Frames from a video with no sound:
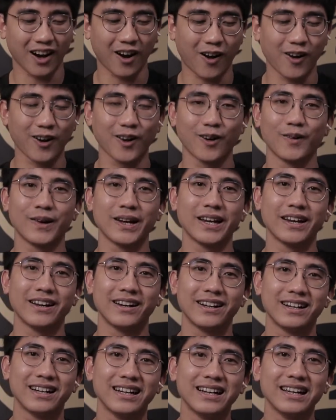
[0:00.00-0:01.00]
hollow
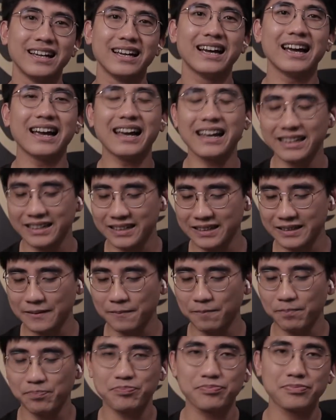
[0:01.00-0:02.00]
here.
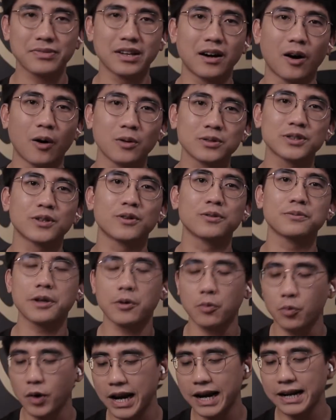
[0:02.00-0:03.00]
And also the
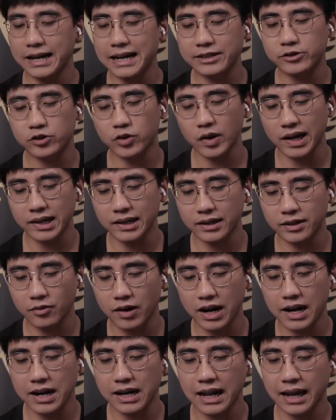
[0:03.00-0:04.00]
way they train it,
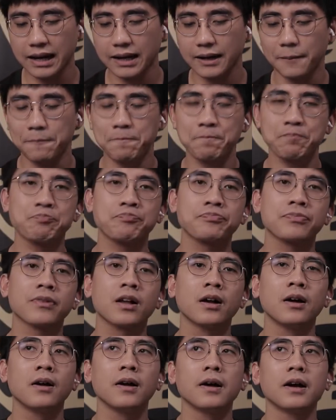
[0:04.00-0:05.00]
right? Like,
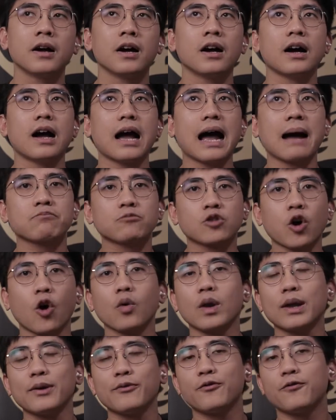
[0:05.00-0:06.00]
I'm
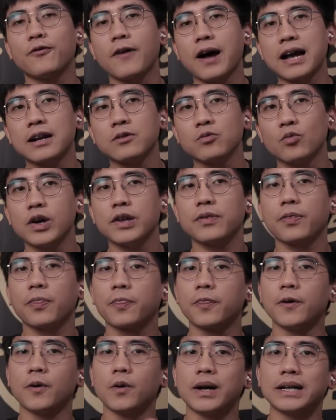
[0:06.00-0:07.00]
totally fine
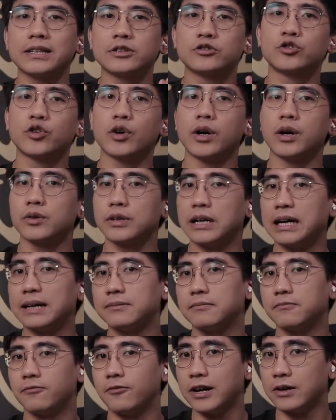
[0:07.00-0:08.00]
with doing drill
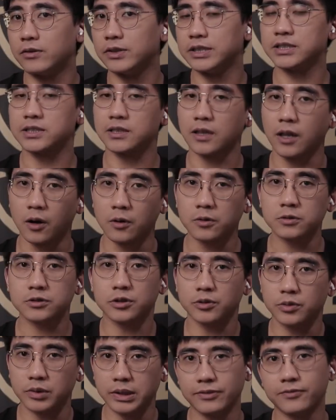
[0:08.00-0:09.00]
that very slow
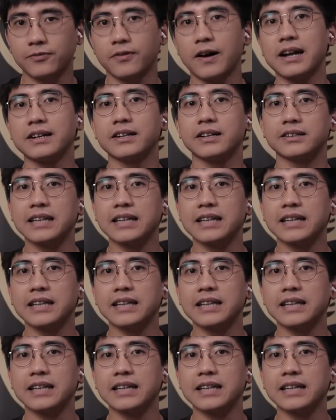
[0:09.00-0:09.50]
to refine the